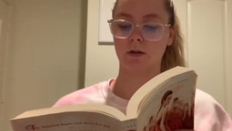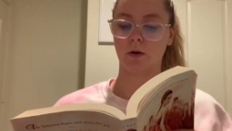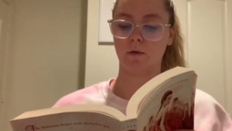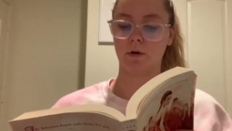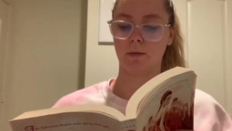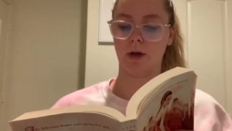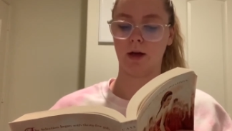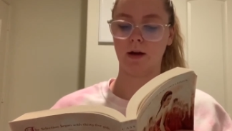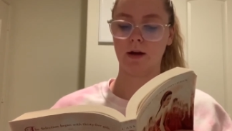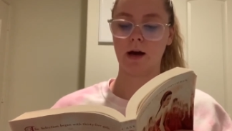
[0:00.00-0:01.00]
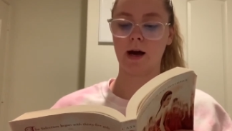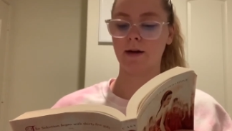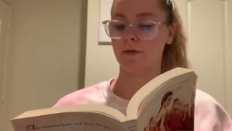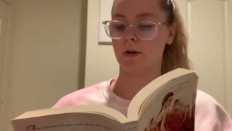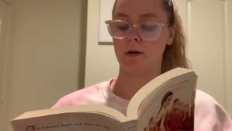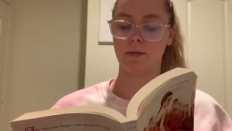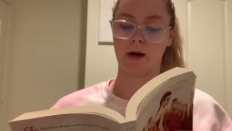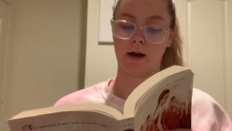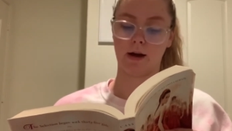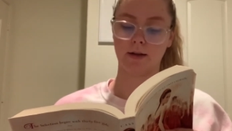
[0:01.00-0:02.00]
over to me. I averted
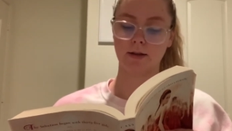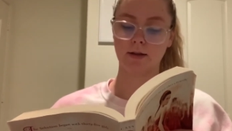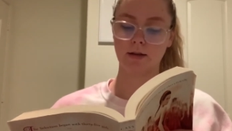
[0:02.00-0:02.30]
my eyes.